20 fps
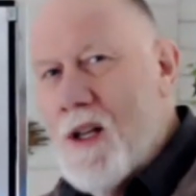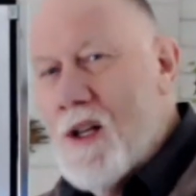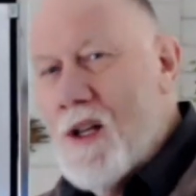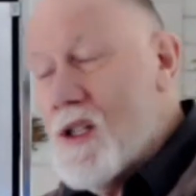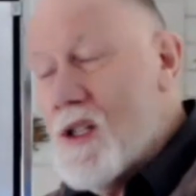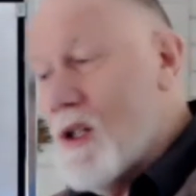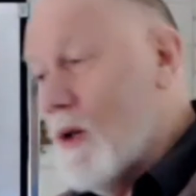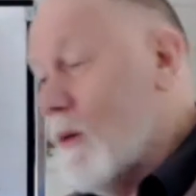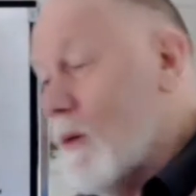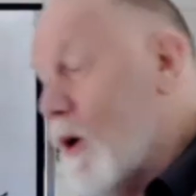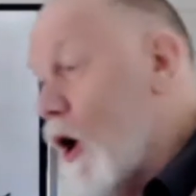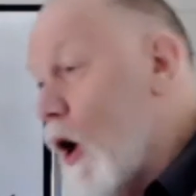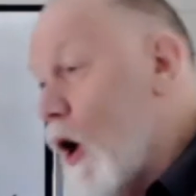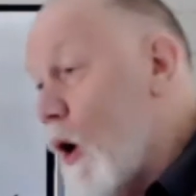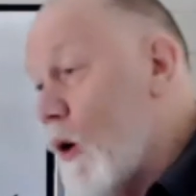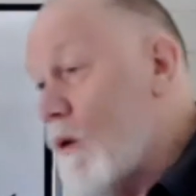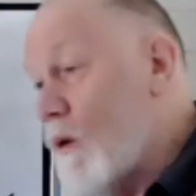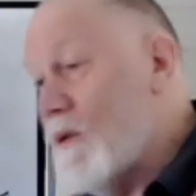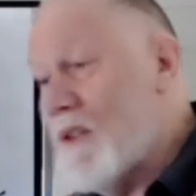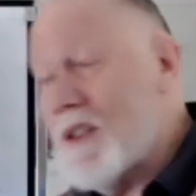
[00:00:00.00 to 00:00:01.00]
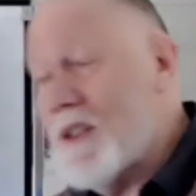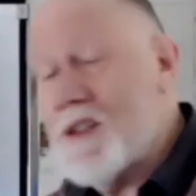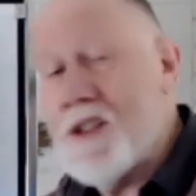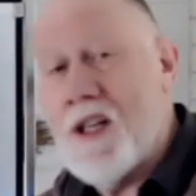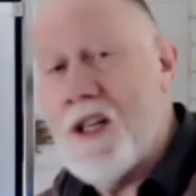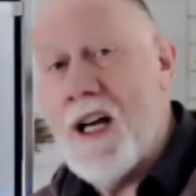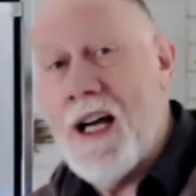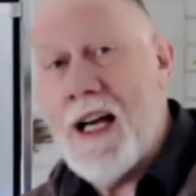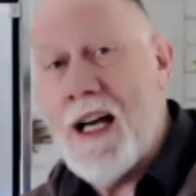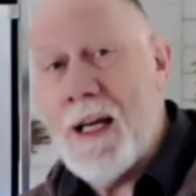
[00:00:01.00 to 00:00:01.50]
So over
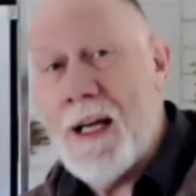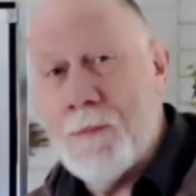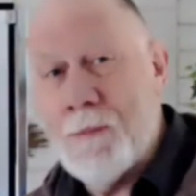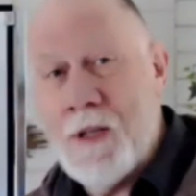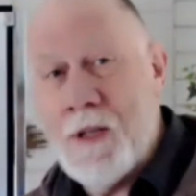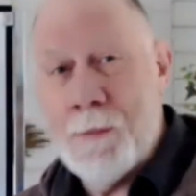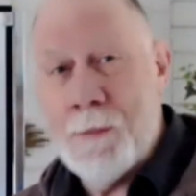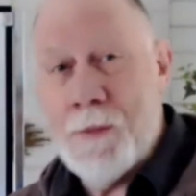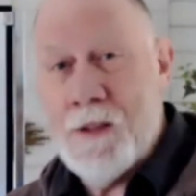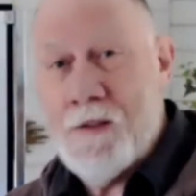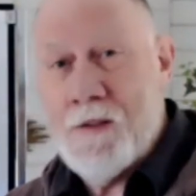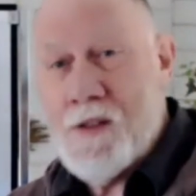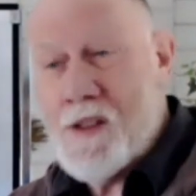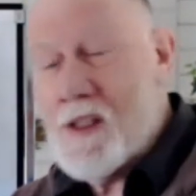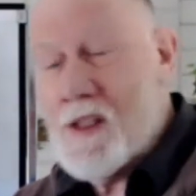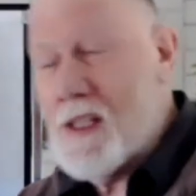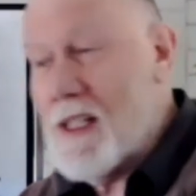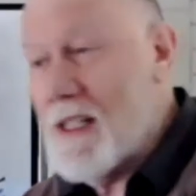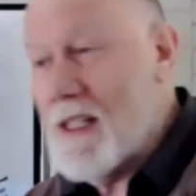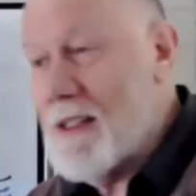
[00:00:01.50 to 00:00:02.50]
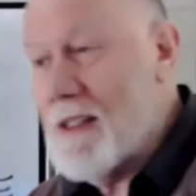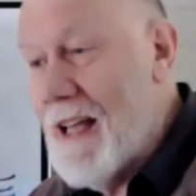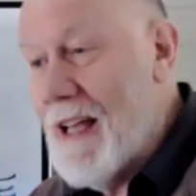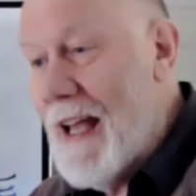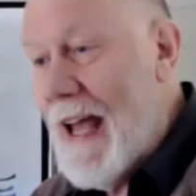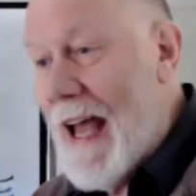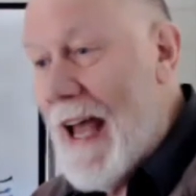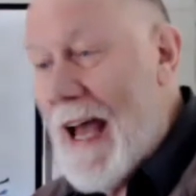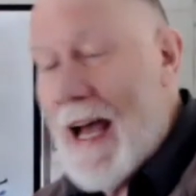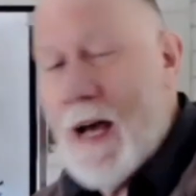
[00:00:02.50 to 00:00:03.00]
time, people have seen
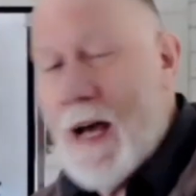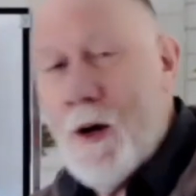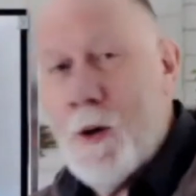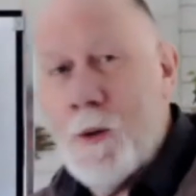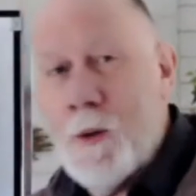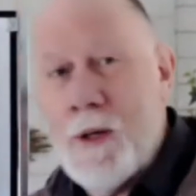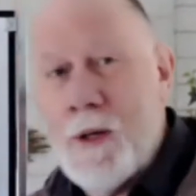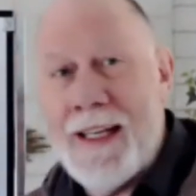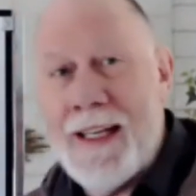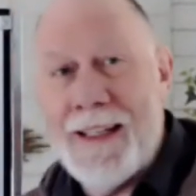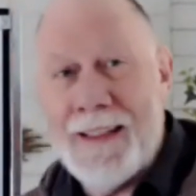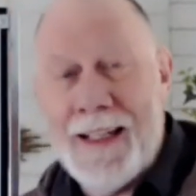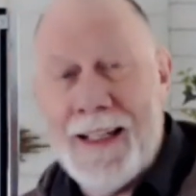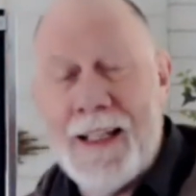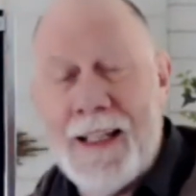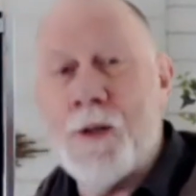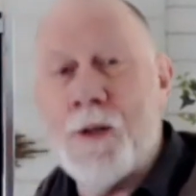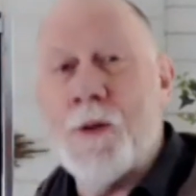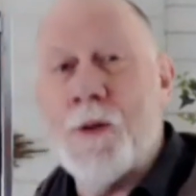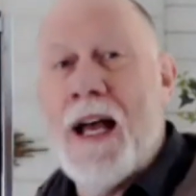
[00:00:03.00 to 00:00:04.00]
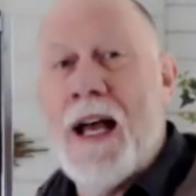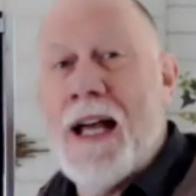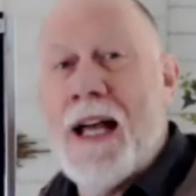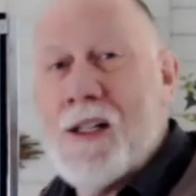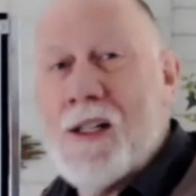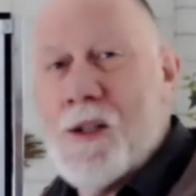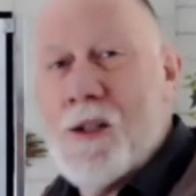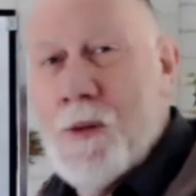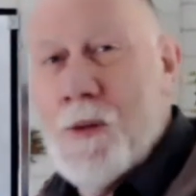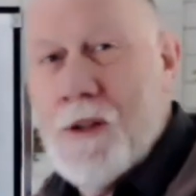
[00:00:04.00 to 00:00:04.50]
how it
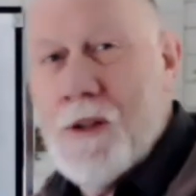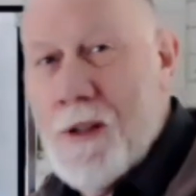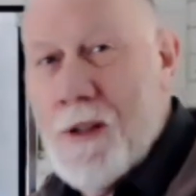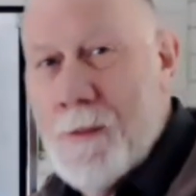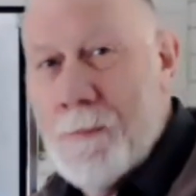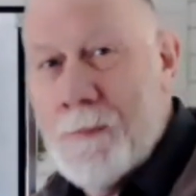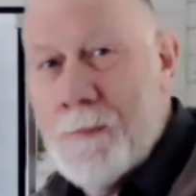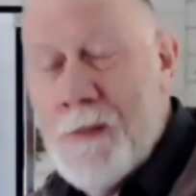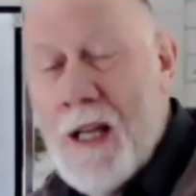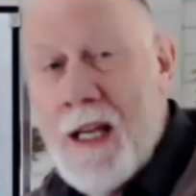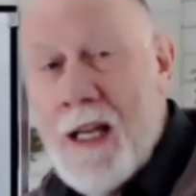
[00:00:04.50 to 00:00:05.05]
interacts with them.